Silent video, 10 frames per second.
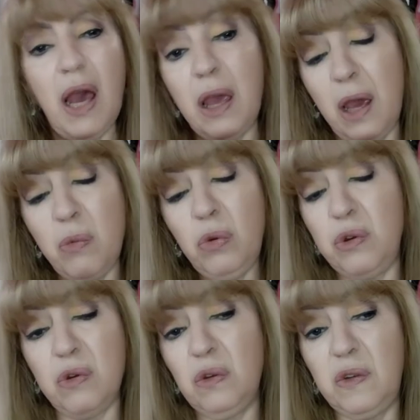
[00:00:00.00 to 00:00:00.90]
I
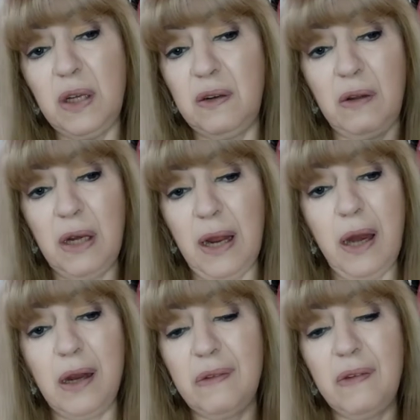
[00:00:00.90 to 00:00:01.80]
would use it in
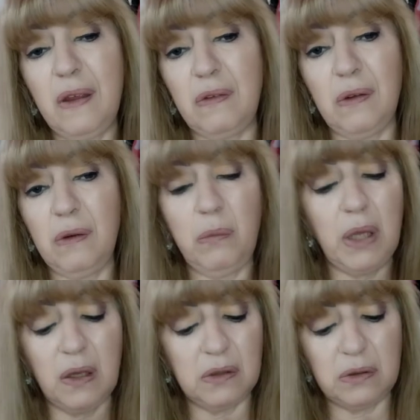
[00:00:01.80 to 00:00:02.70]
any season,
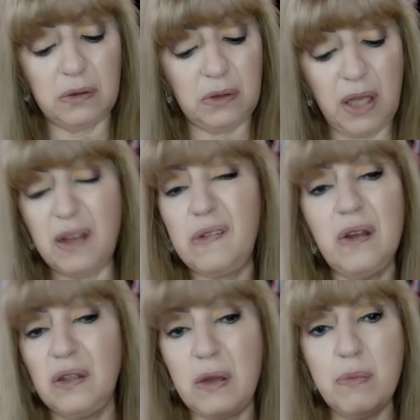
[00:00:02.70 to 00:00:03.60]
because it's
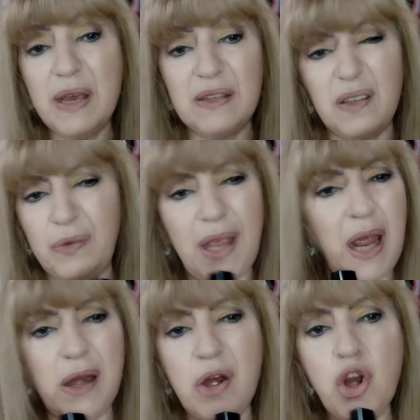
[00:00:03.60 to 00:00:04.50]
not invasive
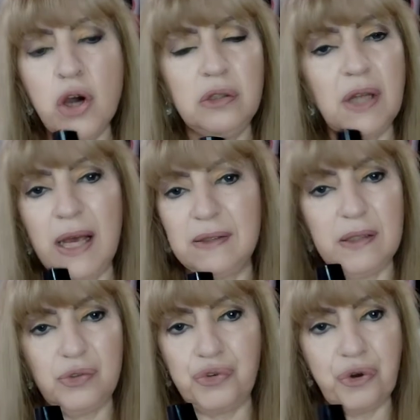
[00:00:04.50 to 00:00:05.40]
and not as
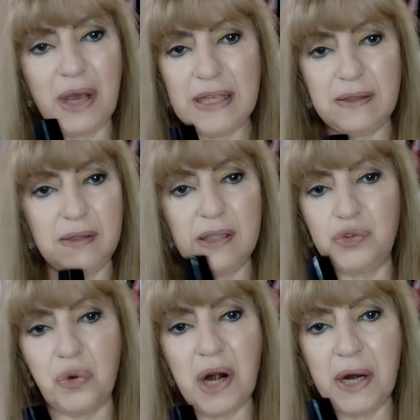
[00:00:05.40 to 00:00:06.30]
strong as
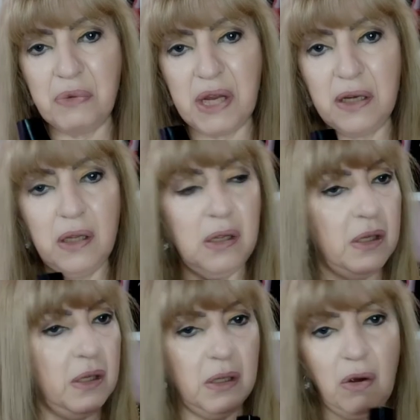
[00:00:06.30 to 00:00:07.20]
Trésor La Nuit
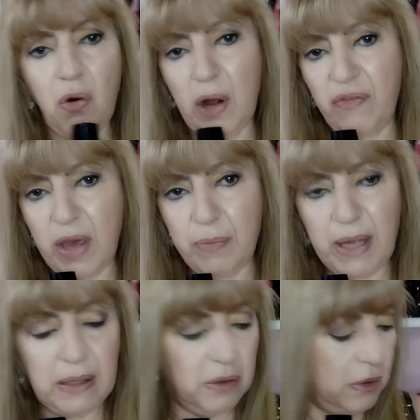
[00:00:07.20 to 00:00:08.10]
or La Vieve.